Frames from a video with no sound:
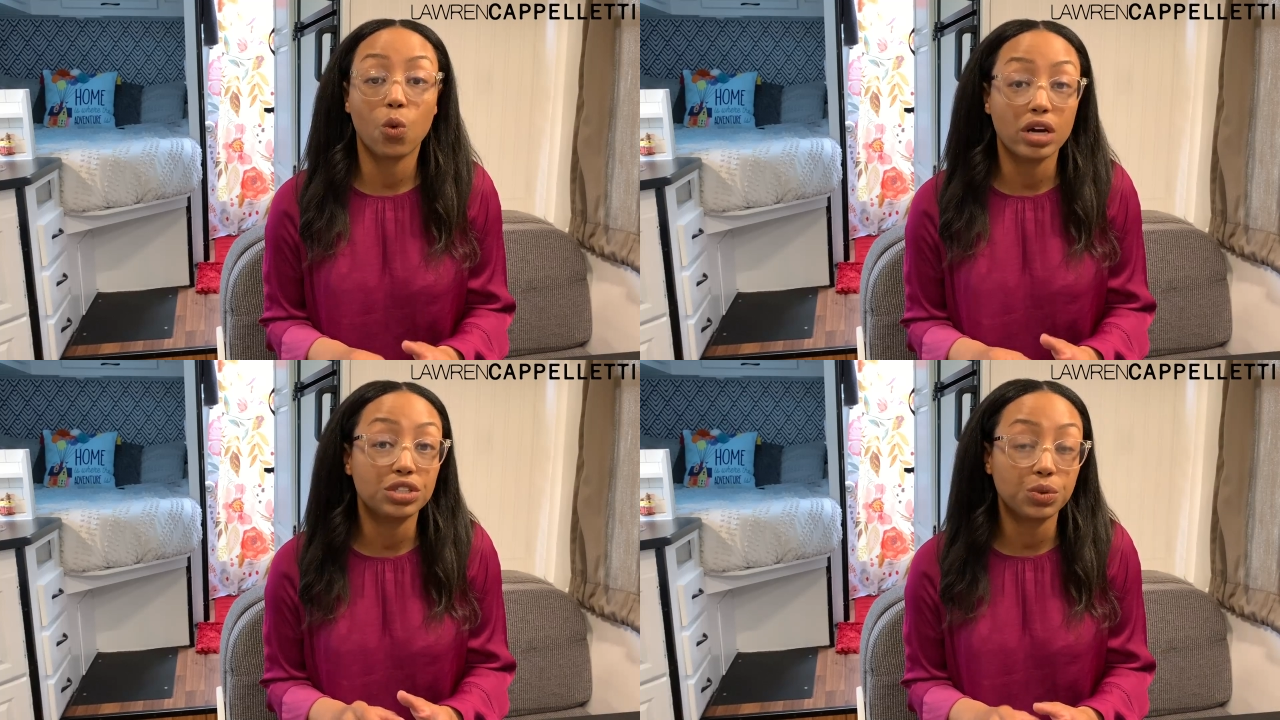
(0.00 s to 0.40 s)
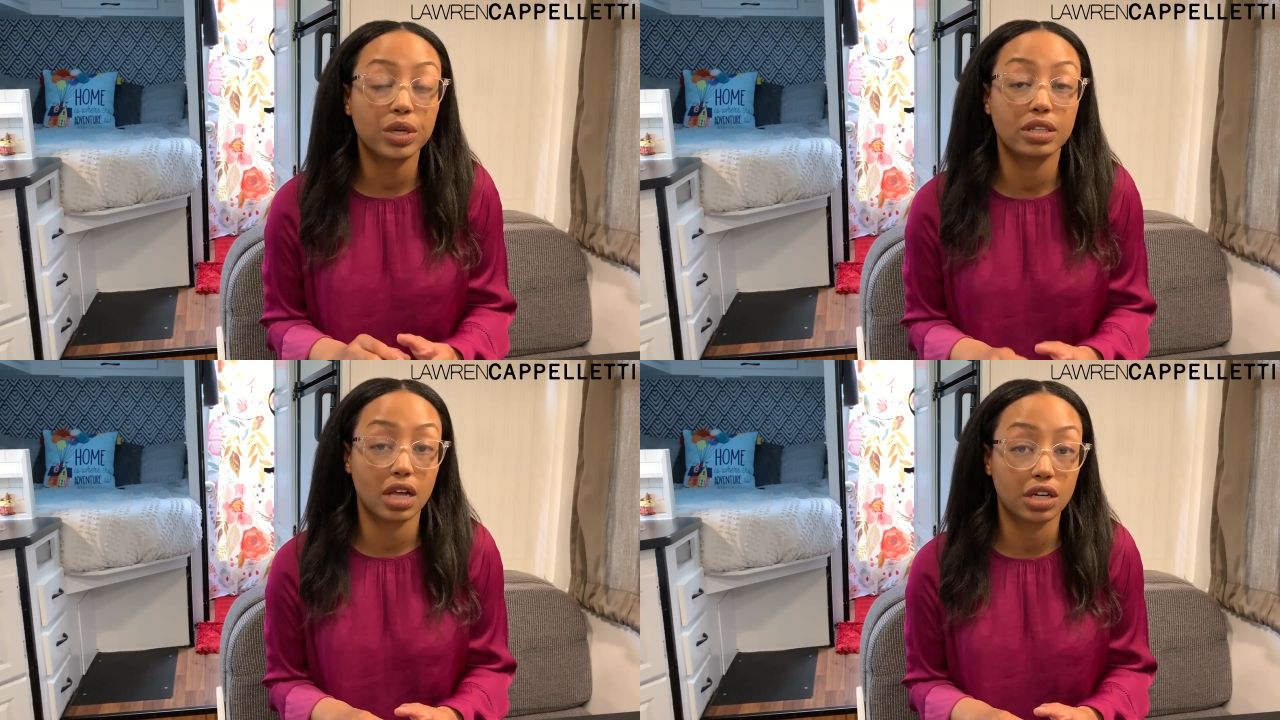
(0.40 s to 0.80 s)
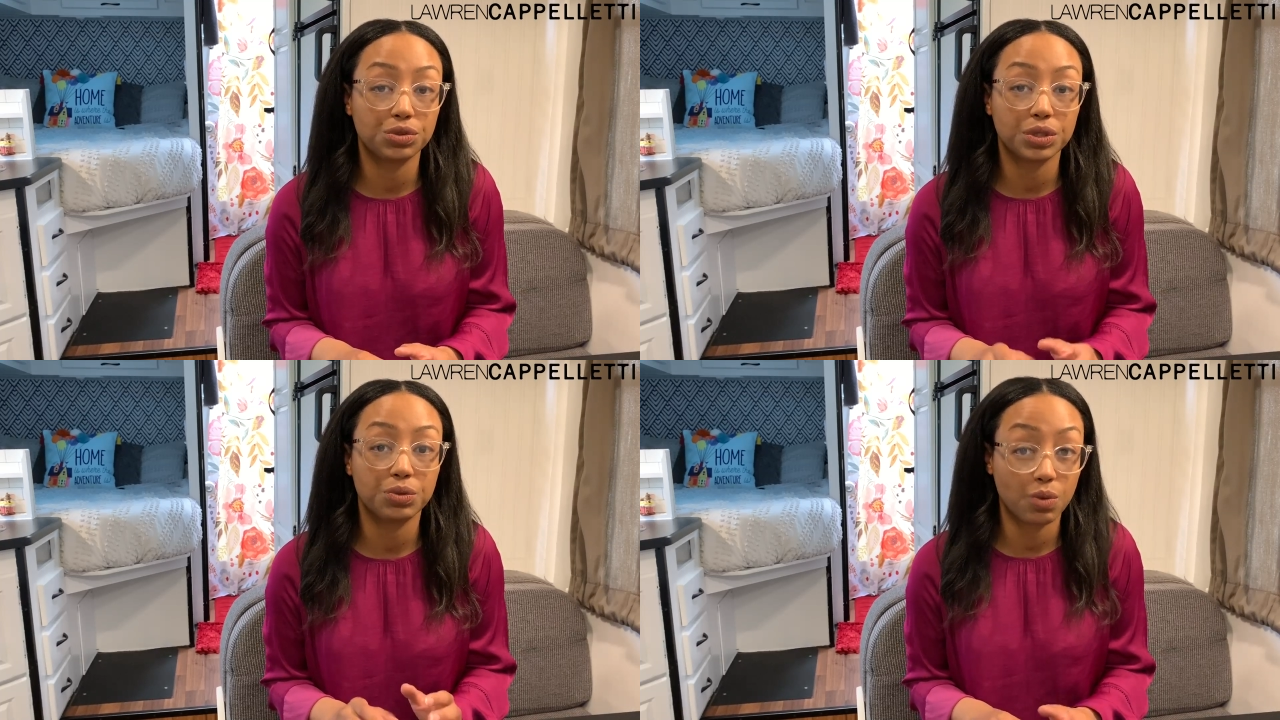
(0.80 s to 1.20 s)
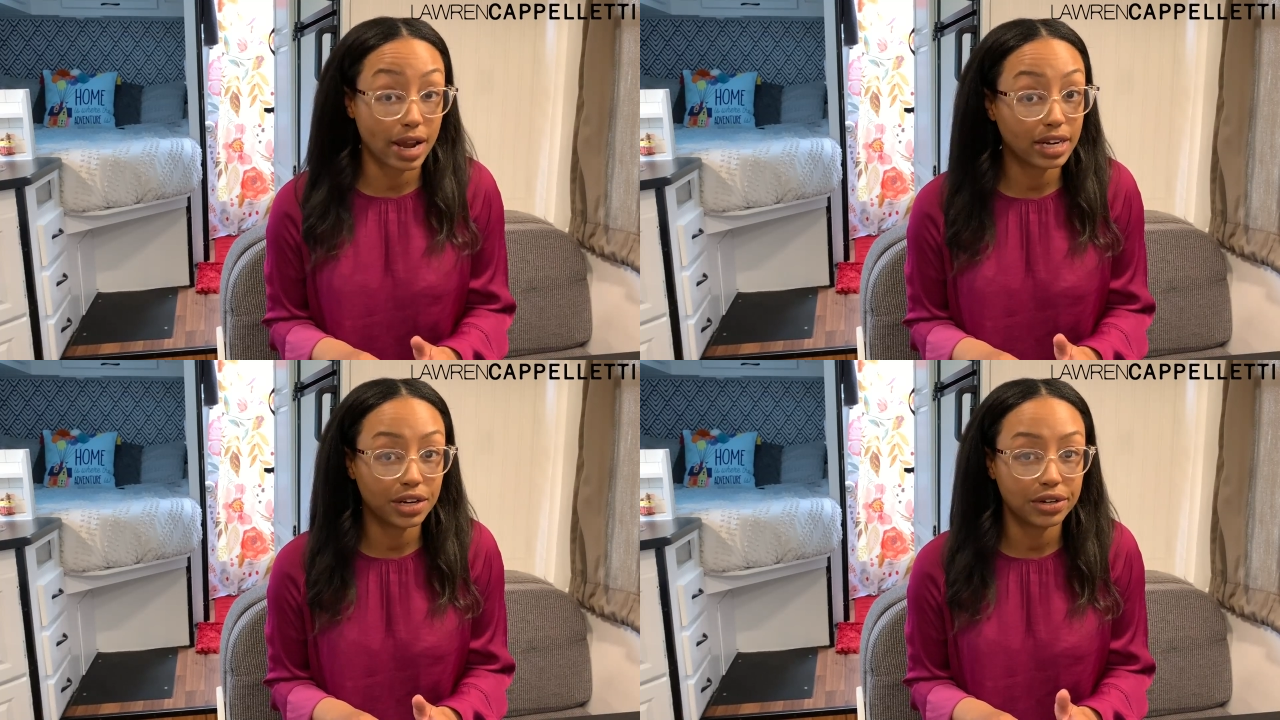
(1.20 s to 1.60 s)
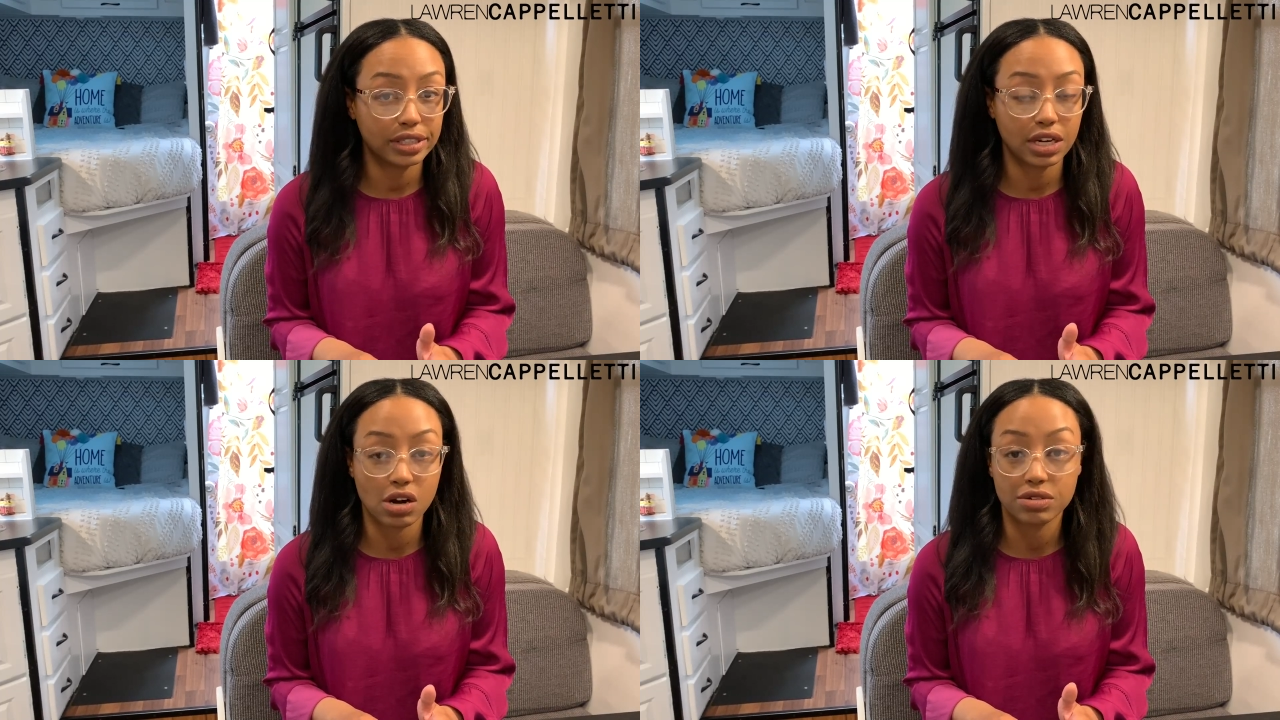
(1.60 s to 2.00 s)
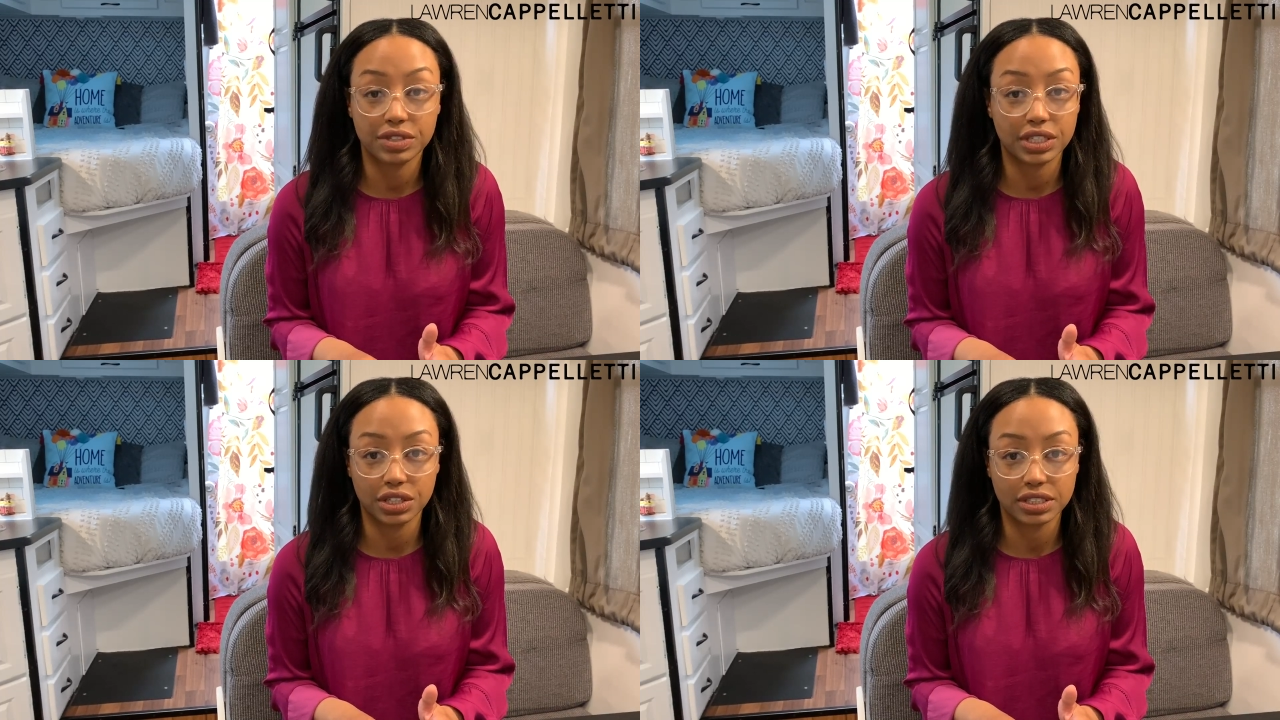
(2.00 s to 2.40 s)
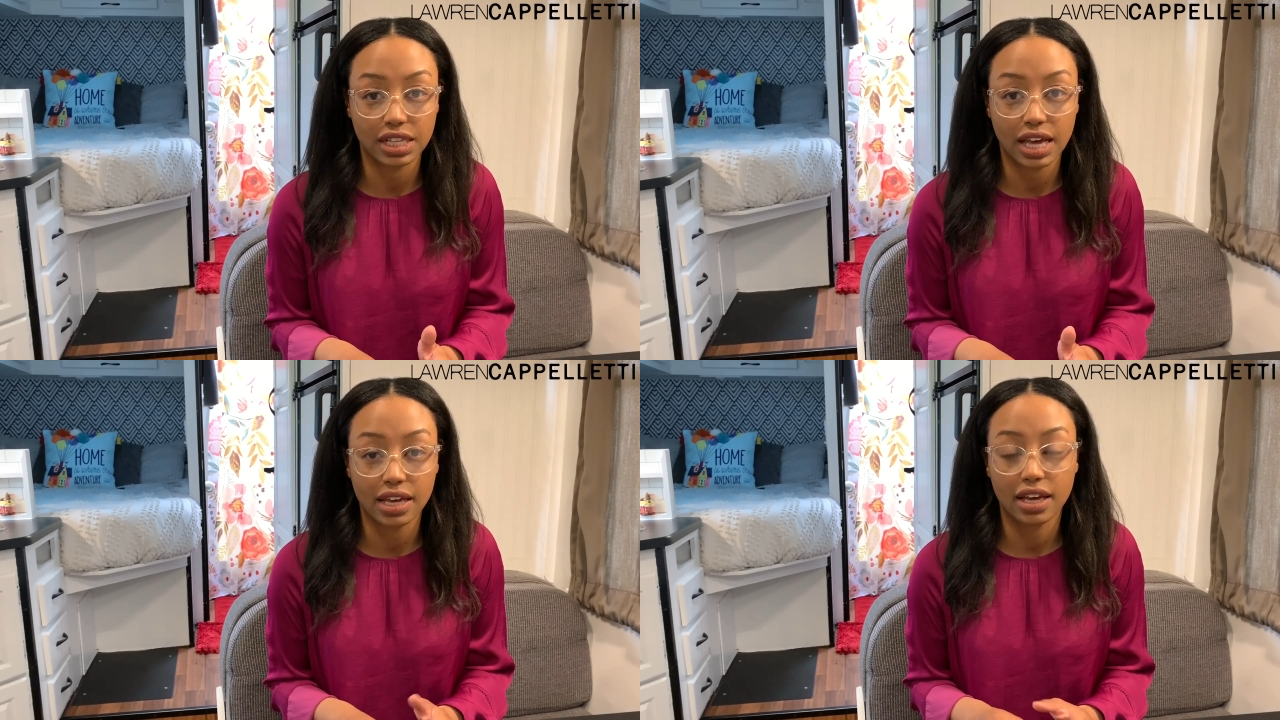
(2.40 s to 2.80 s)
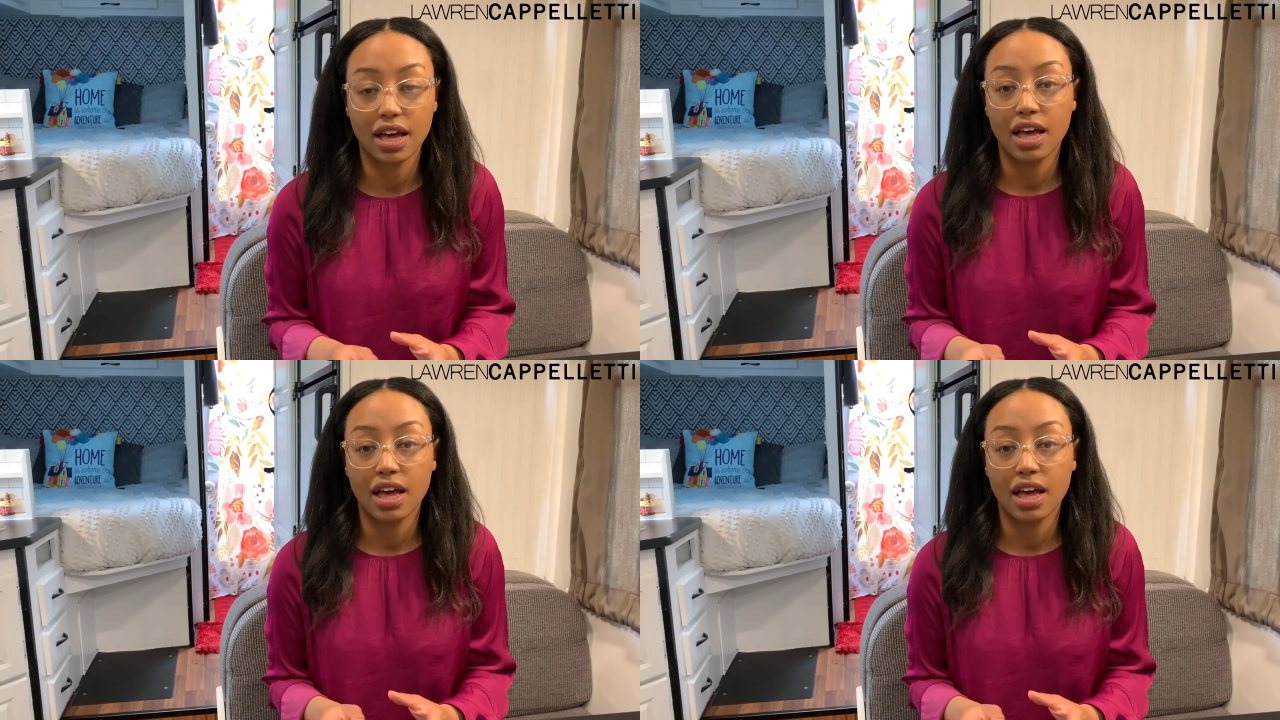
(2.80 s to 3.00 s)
what doing laundry right here in the R V looks like.